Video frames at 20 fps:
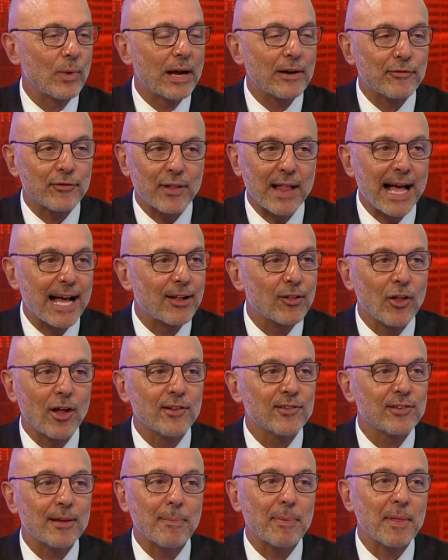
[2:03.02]
red flag
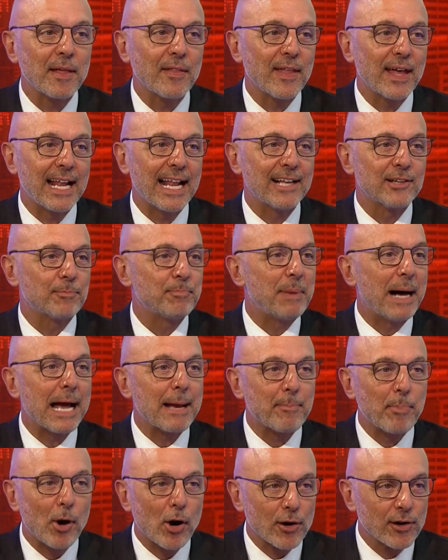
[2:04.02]
laws, something that has
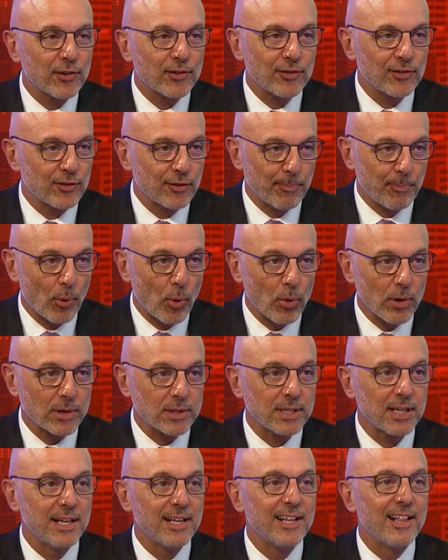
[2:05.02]
bipartisan
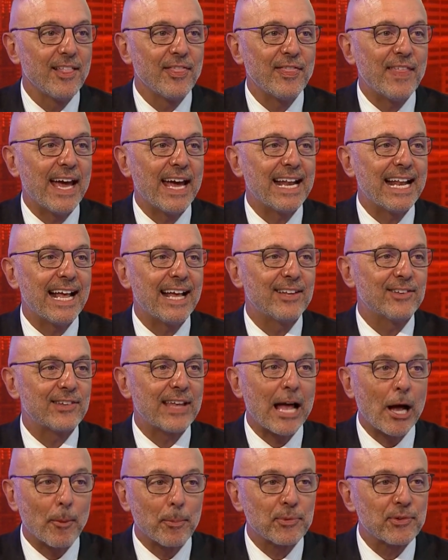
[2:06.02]
support, that has
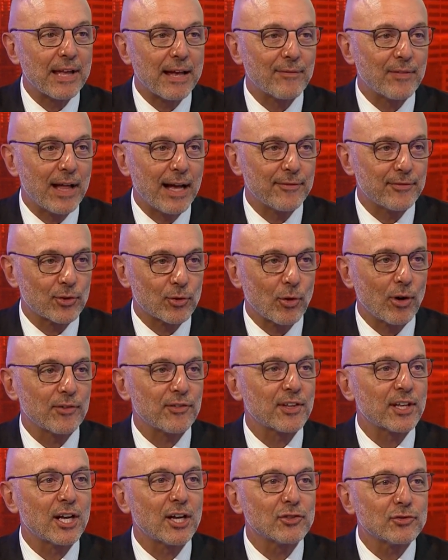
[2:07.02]
helped save lives
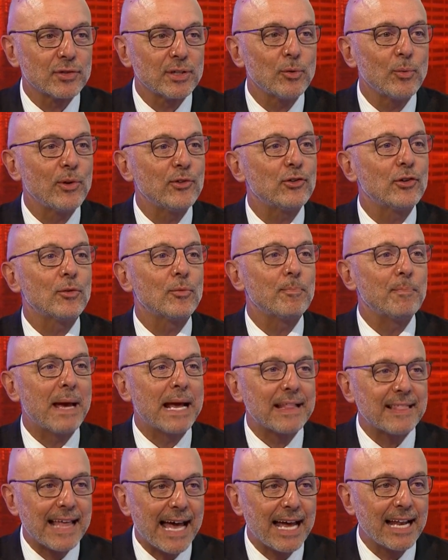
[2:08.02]
across the country. We should
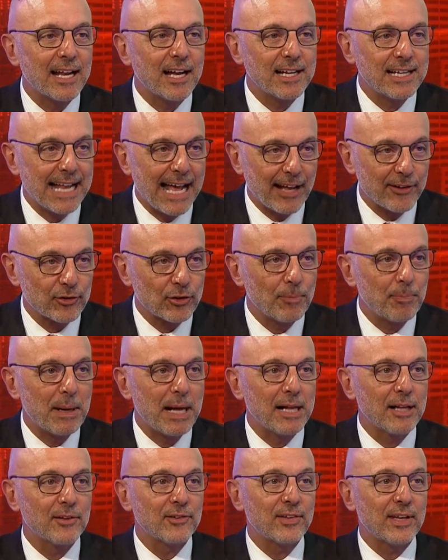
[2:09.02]
make that a national
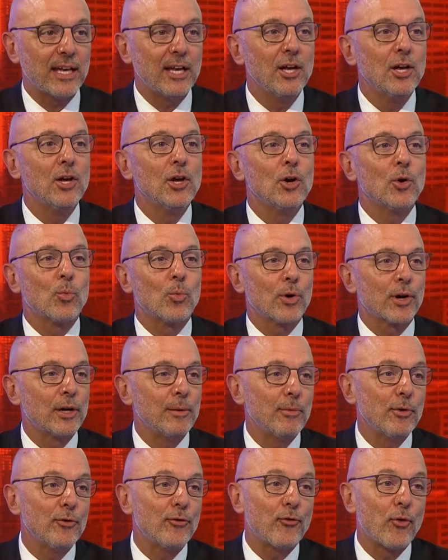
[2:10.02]
policy. We're
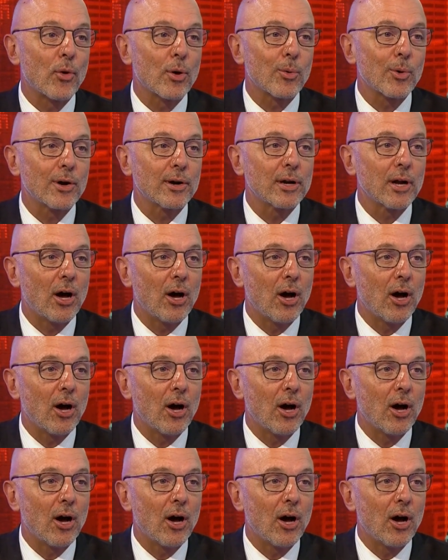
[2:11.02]
going to move forward